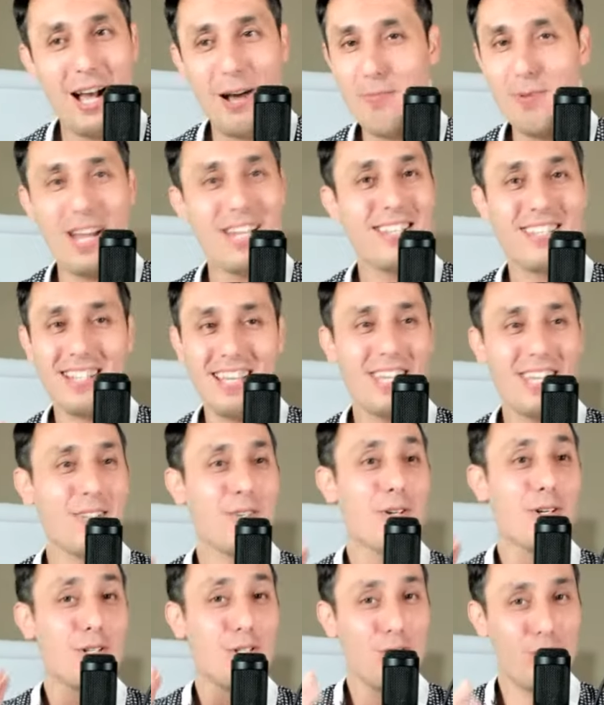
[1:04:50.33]
I'm not saying
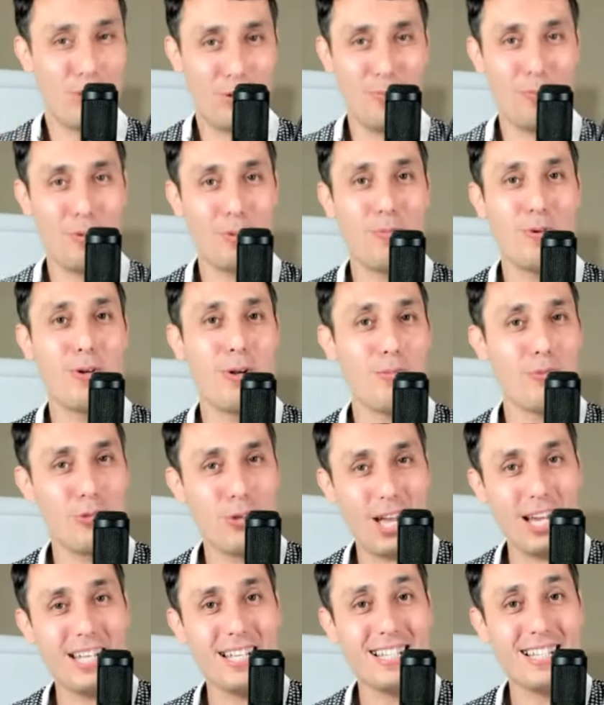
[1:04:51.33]
you're stupid, but what I'm
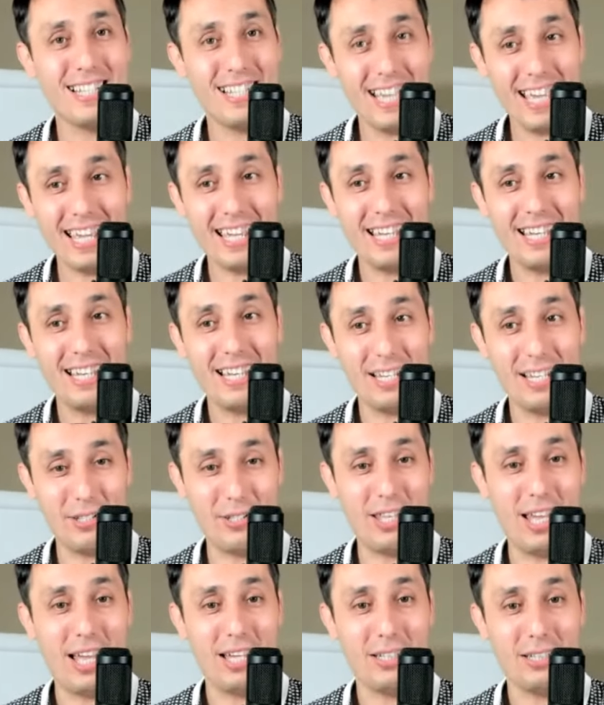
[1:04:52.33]
trying to say
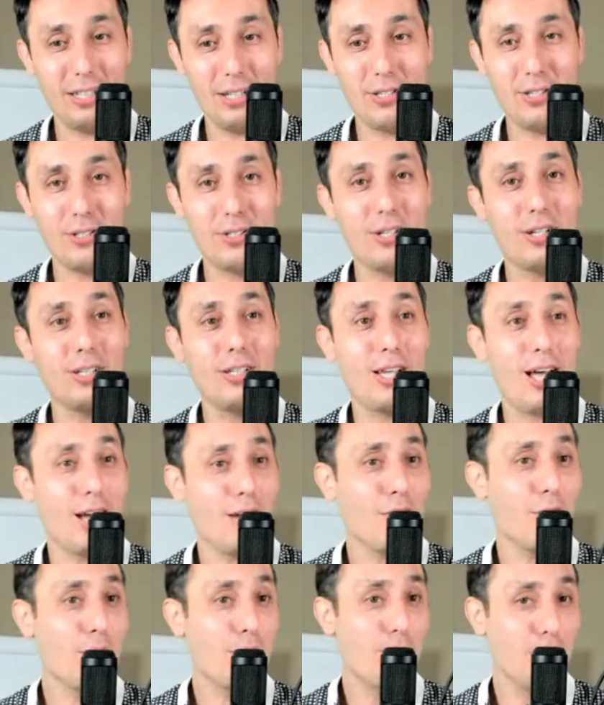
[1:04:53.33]
is that listen, that a
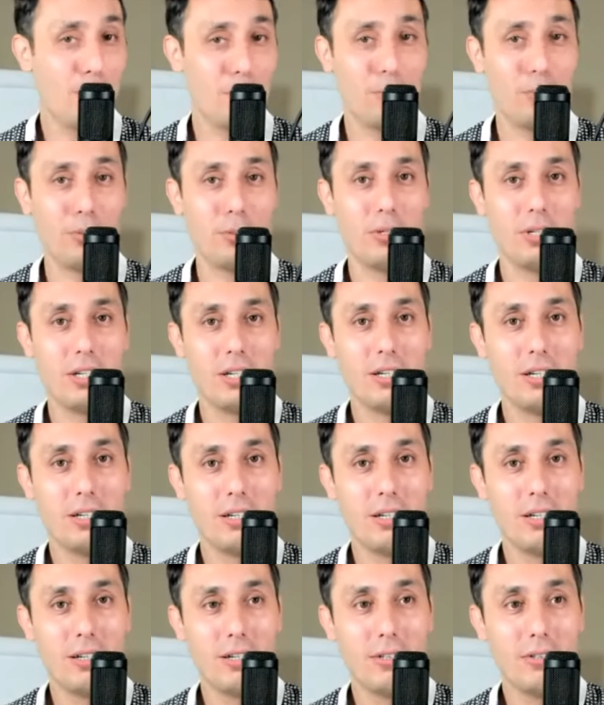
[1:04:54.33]
lot of people
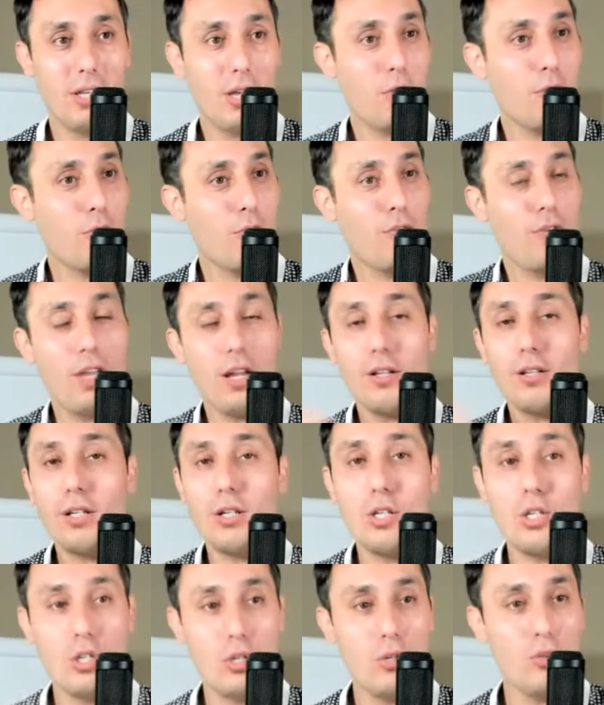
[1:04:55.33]
they're fairly
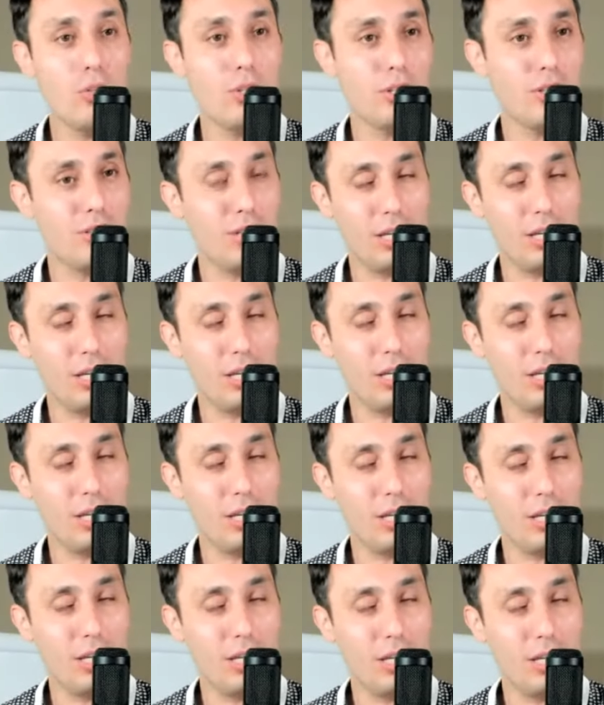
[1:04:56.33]
new to this
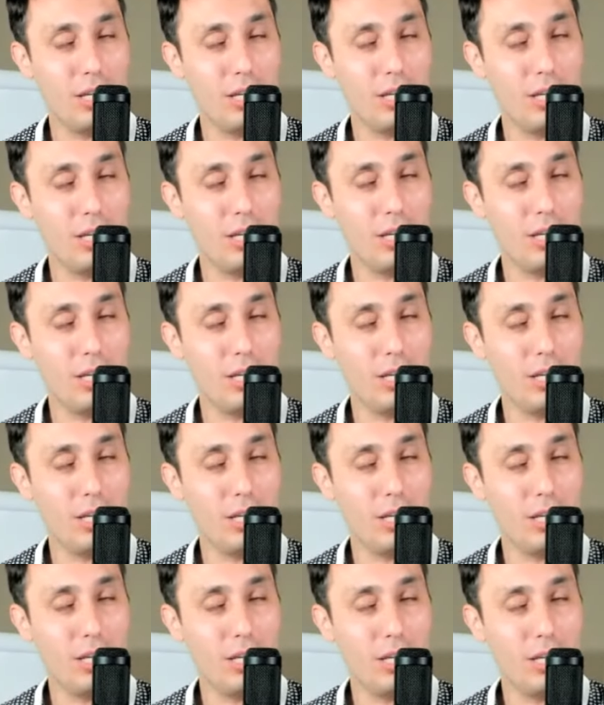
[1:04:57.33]
industry. Like my
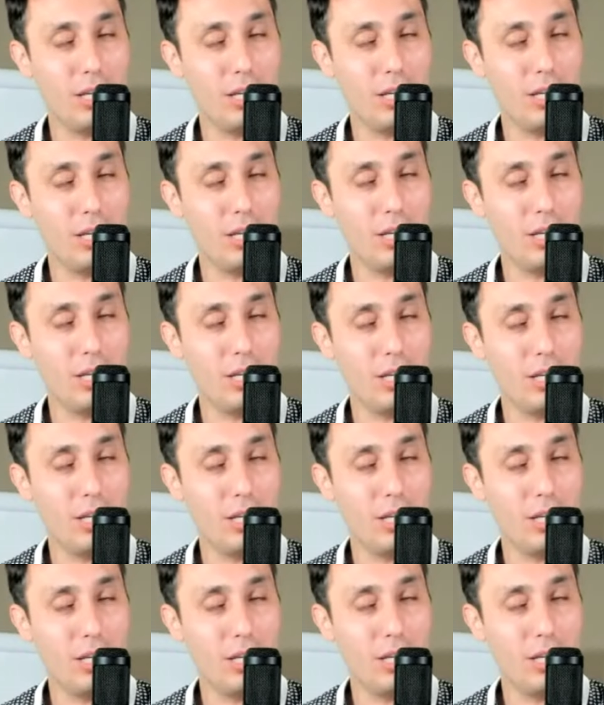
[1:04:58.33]
job is to
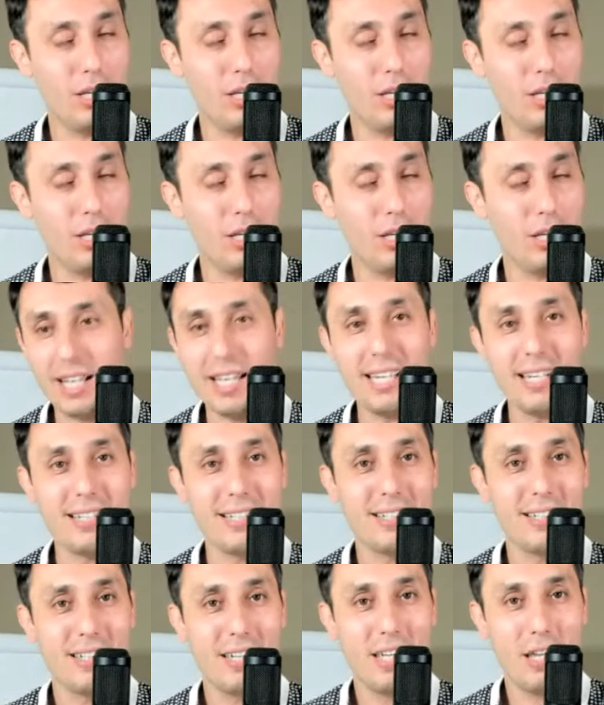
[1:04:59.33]
break it
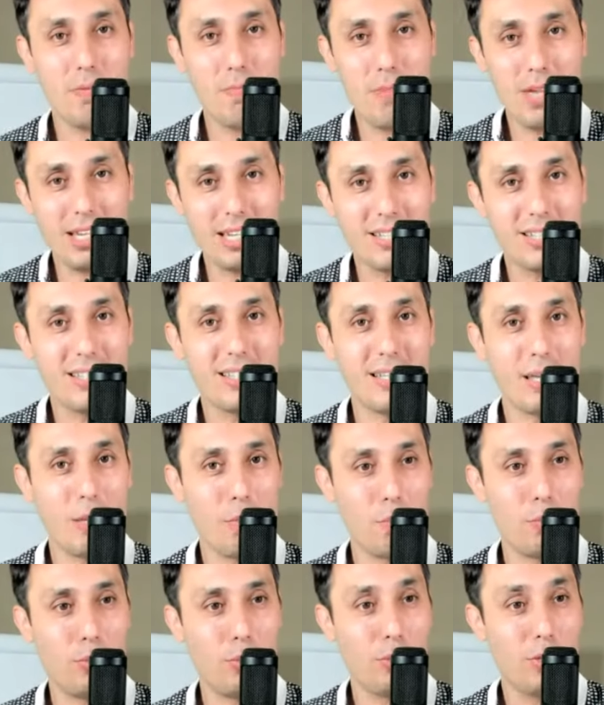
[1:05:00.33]
and make it
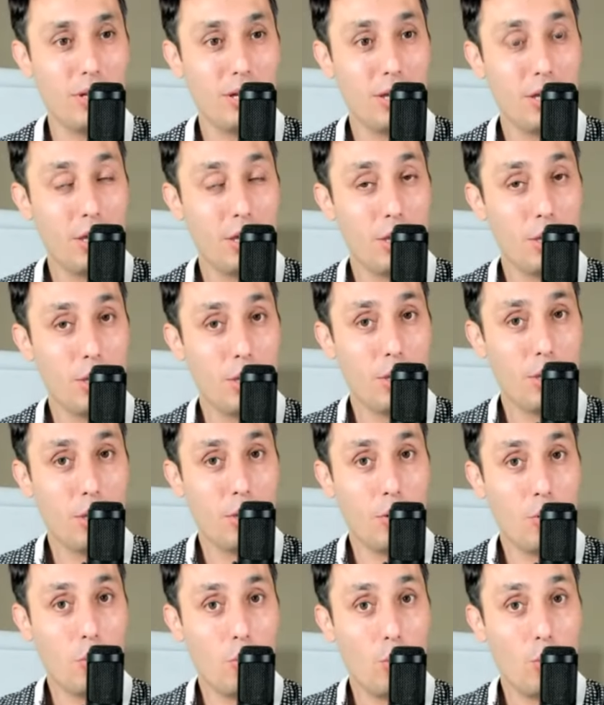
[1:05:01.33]
simple.
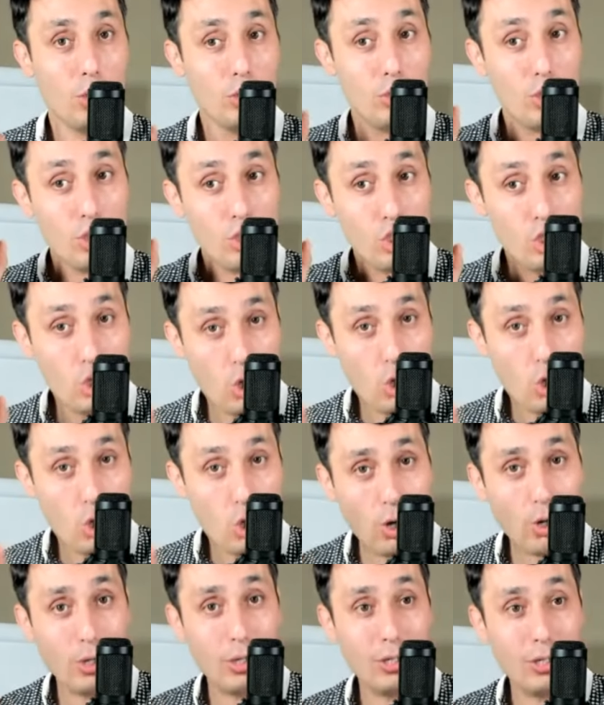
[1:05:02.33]
Once you
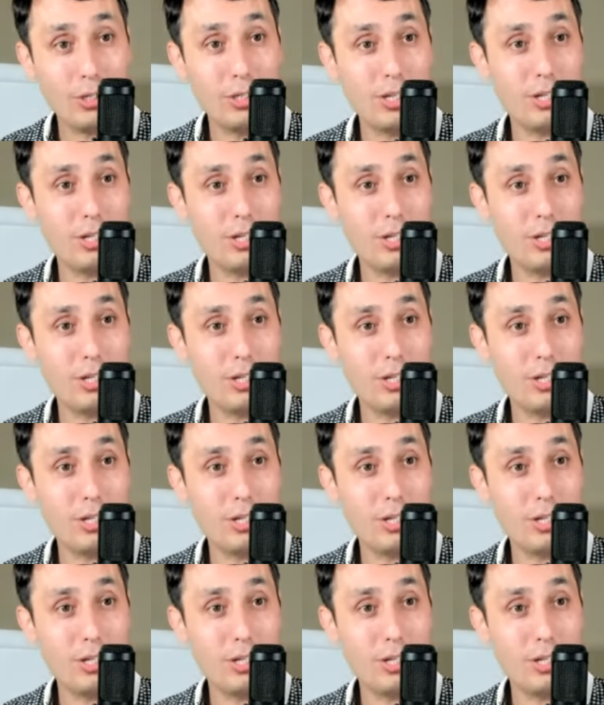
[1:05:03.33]
join the